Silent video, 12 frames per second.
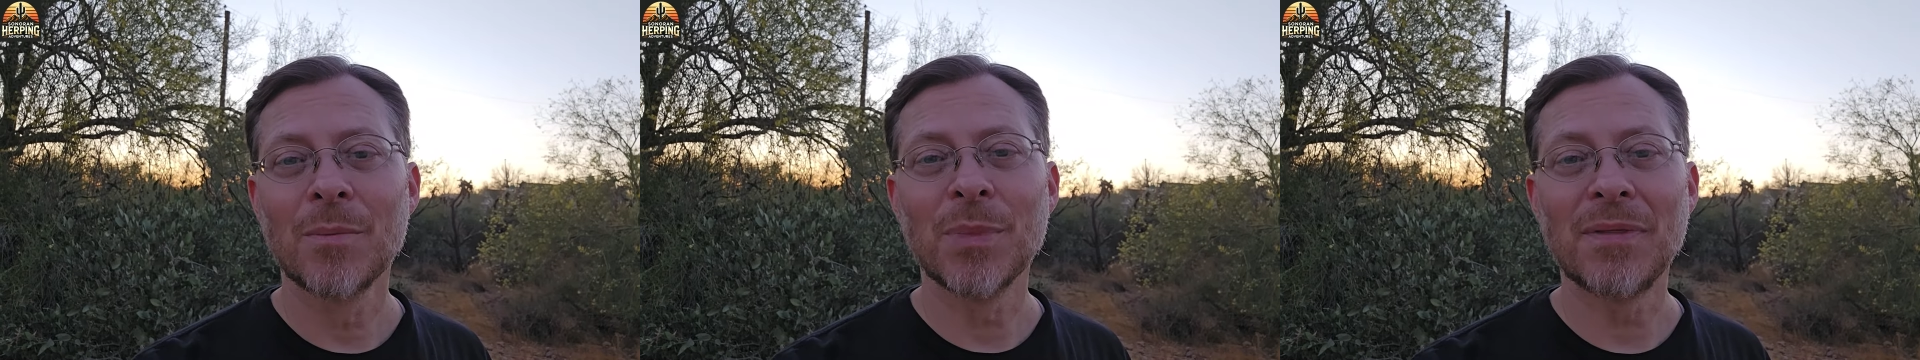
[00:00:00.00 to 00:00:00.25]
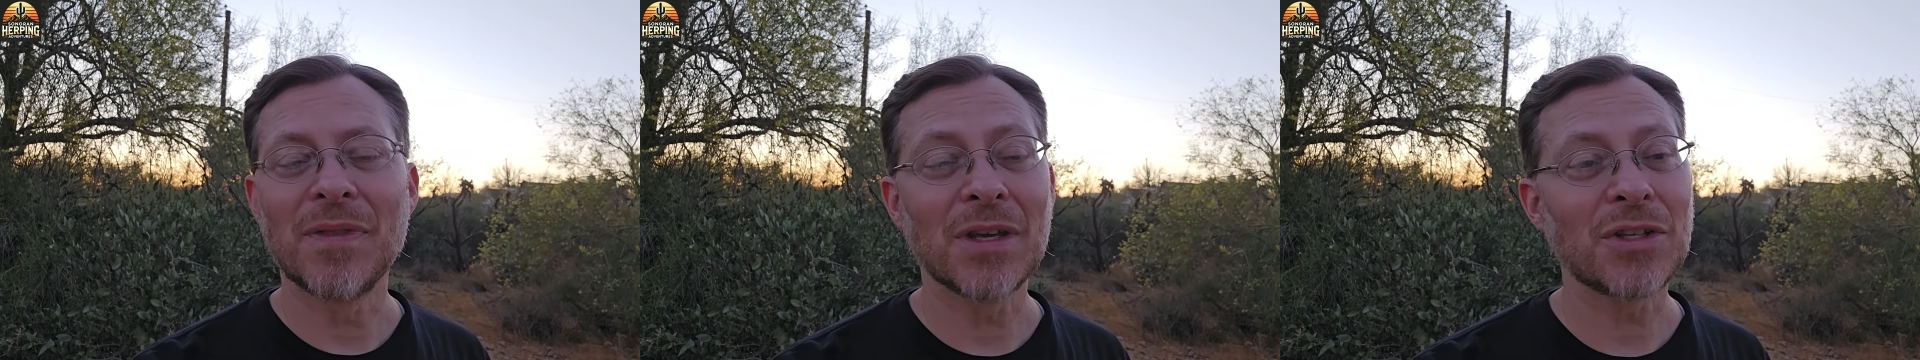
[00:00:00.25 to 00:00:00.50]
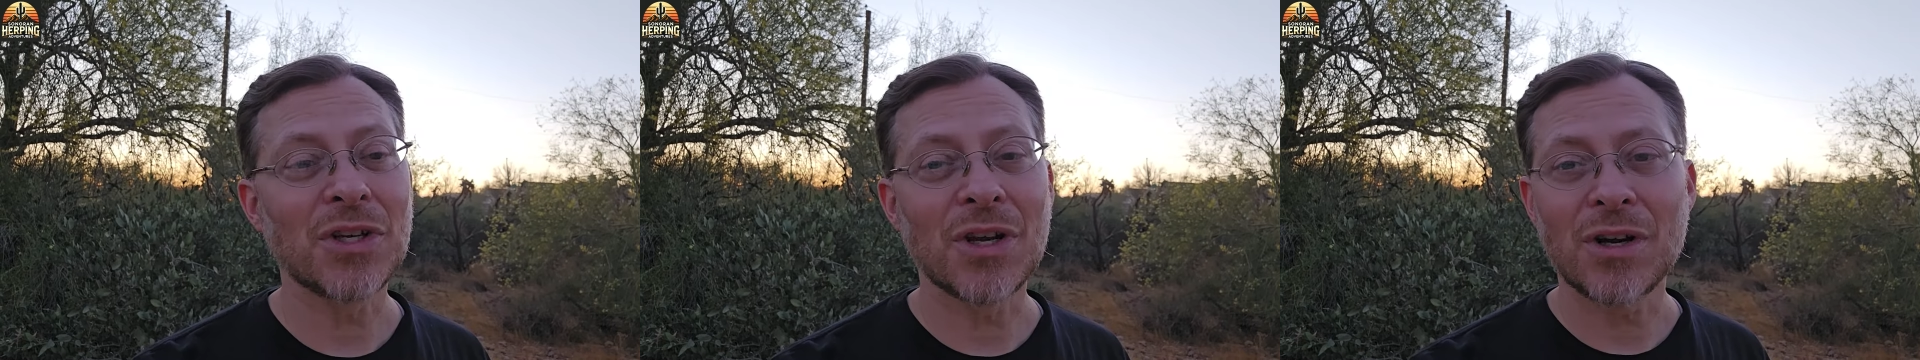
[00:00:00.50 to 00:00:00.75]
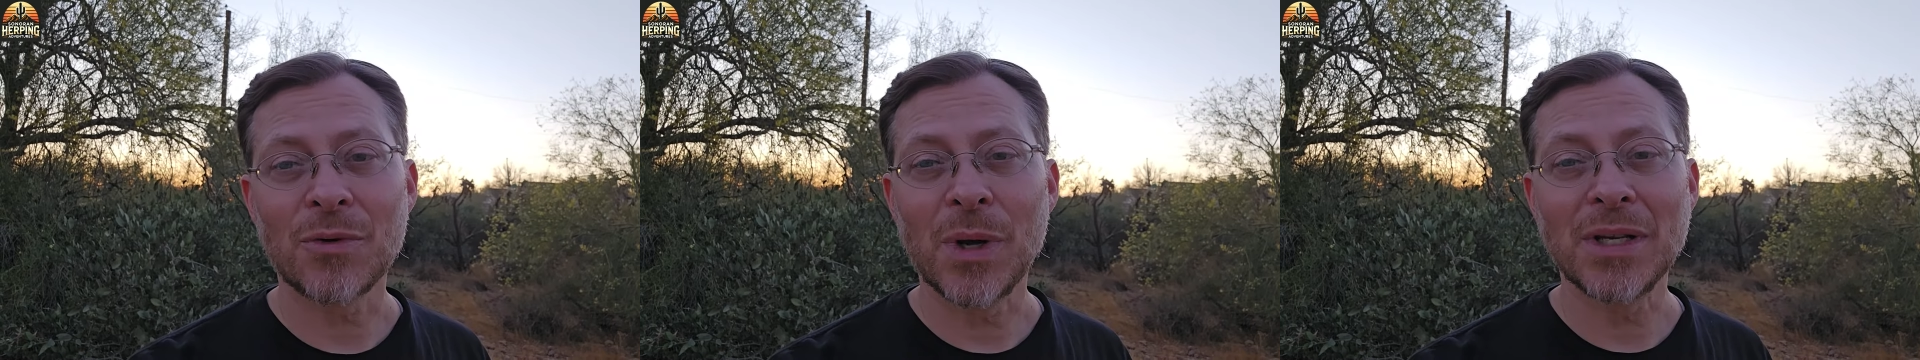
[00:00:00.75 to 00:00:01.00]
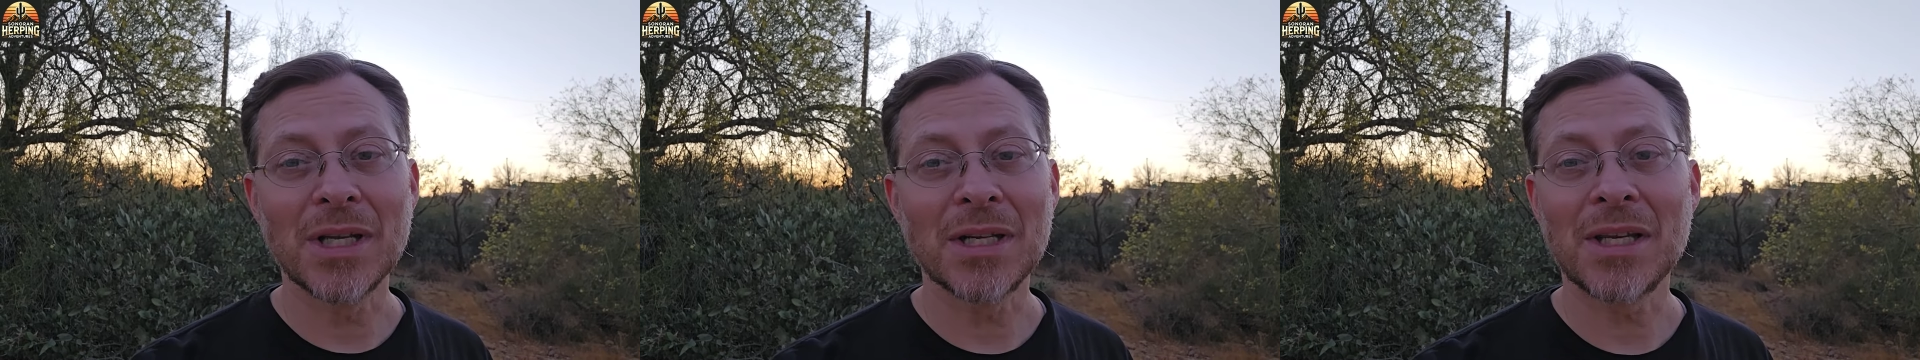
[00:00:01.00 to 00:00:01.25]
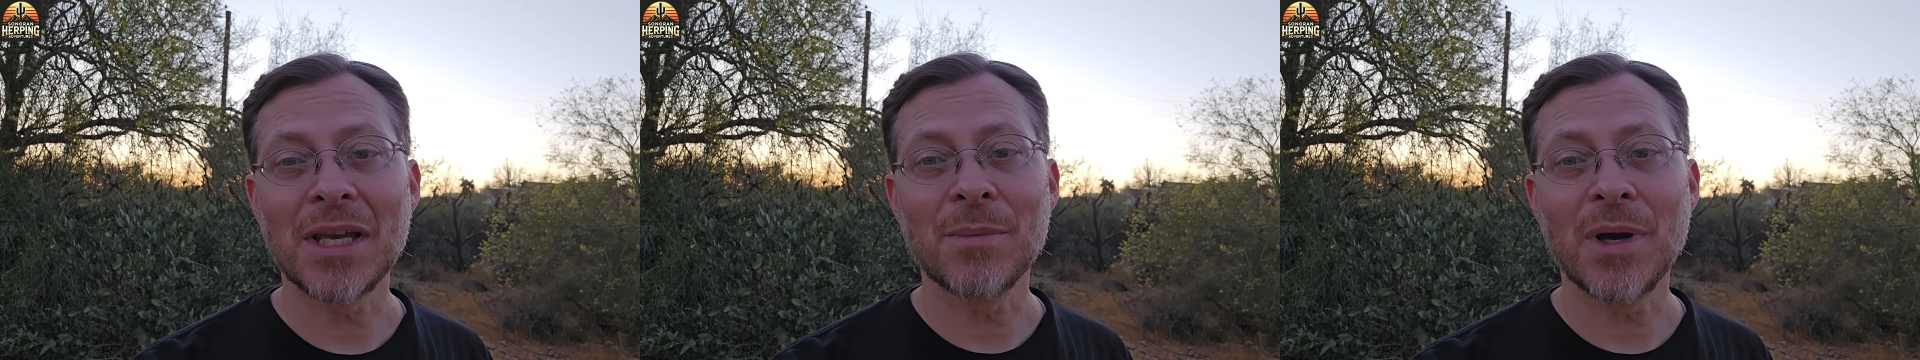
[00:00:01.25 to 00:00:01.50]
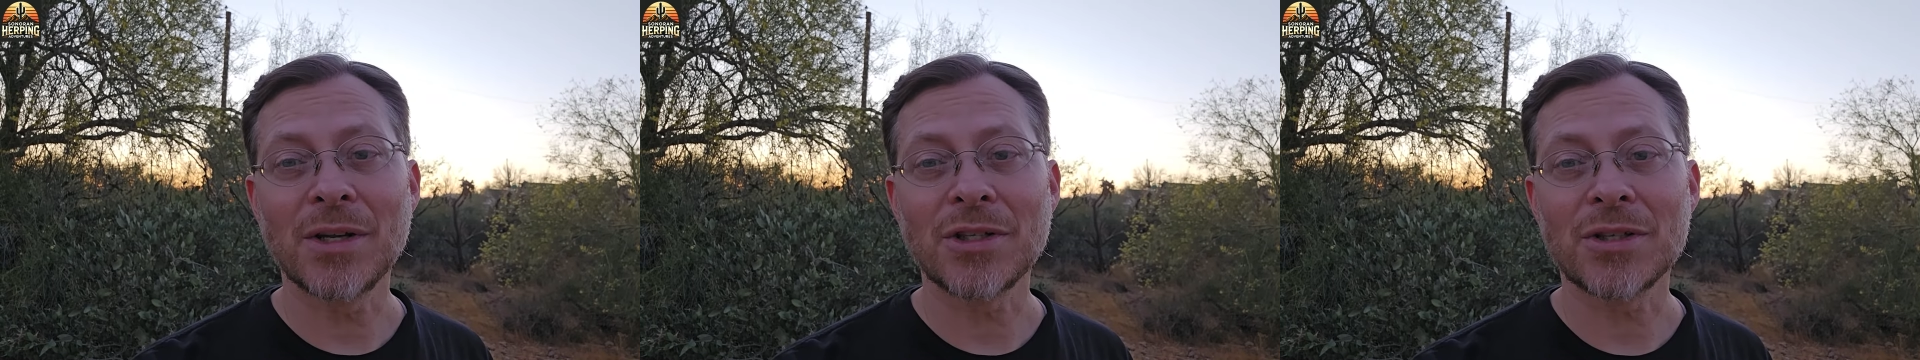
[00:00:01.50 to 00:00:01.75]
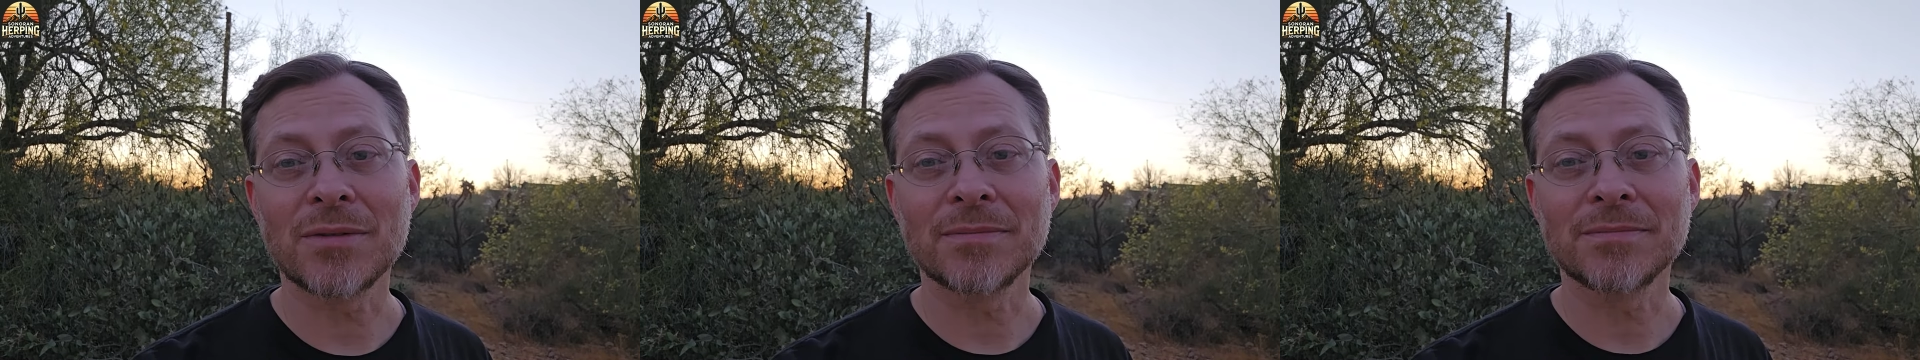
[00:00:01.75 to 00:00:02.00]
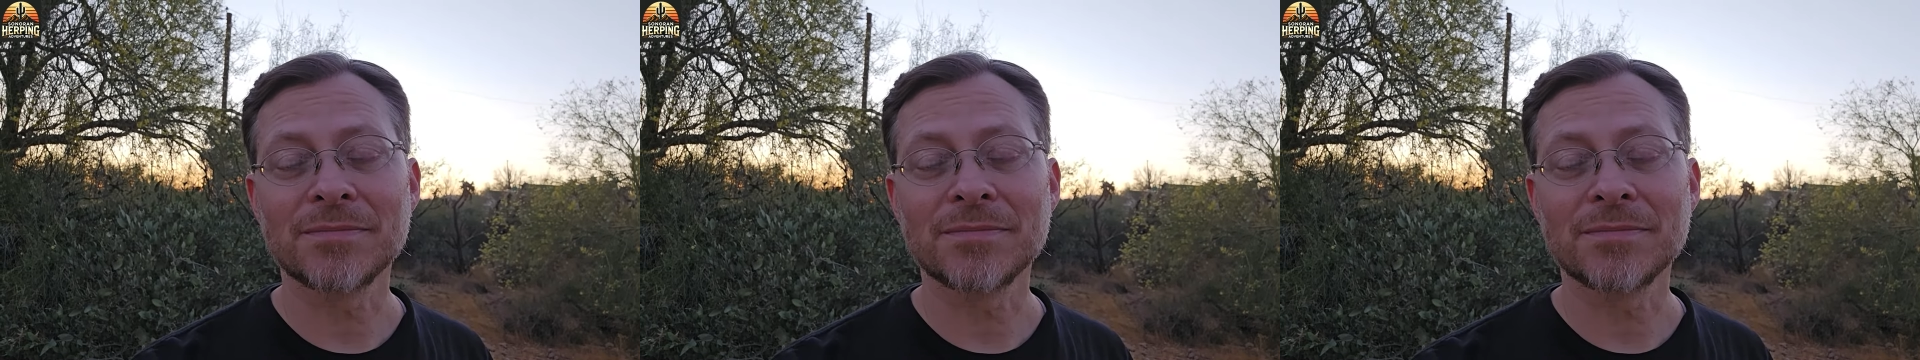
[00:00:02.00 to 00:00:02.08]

But this year, we didn't get much.